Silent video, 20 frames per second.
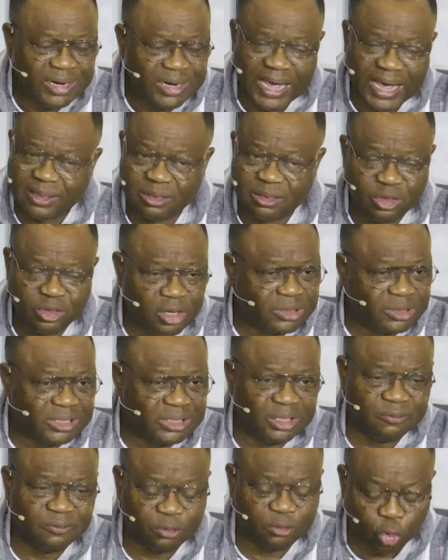There's
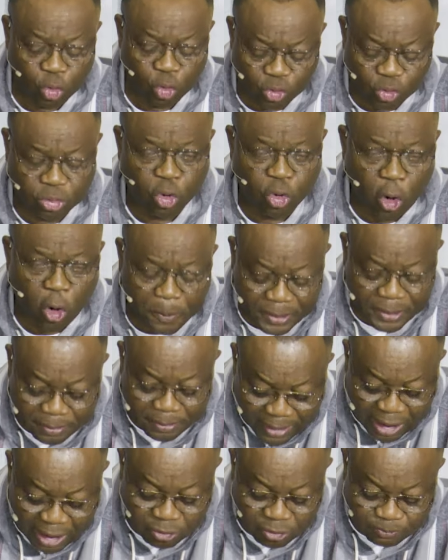nothing to lose hope
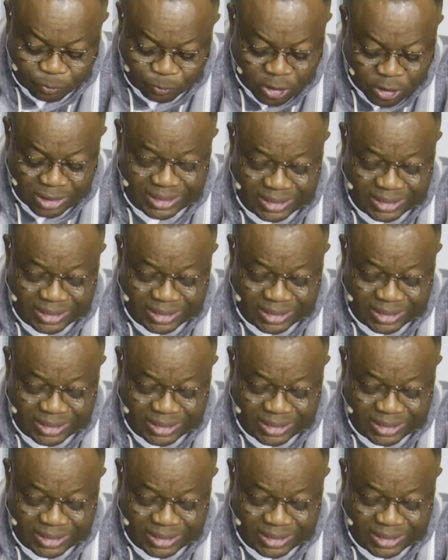about.